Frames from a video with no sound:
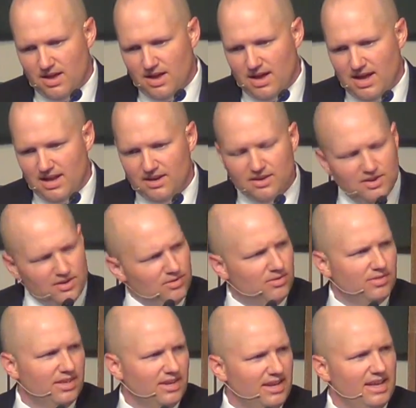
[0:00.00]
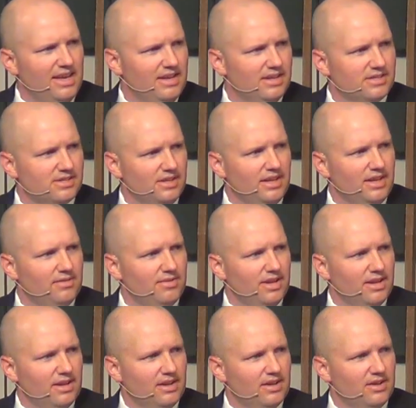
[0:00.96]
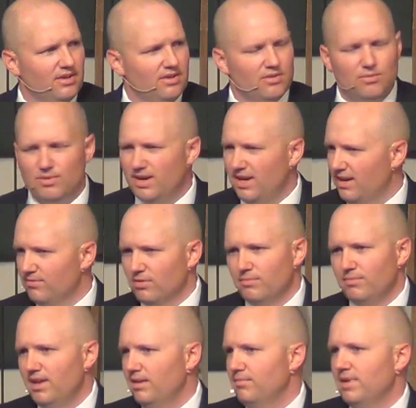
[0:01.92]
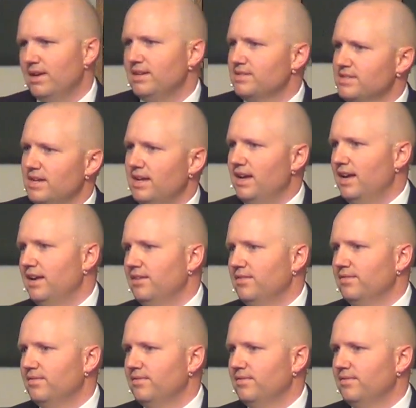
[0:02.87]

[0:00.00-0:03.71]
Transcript: I know that He is living whatever men may say.